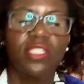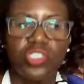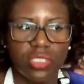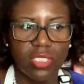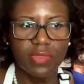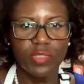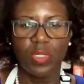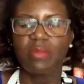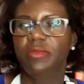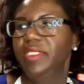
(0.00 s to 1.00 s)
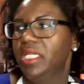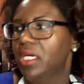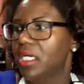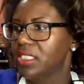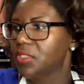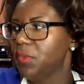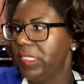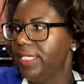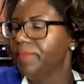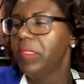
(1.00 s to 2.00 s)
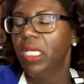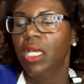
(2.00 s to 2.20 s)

The sugar was probably the hardest one.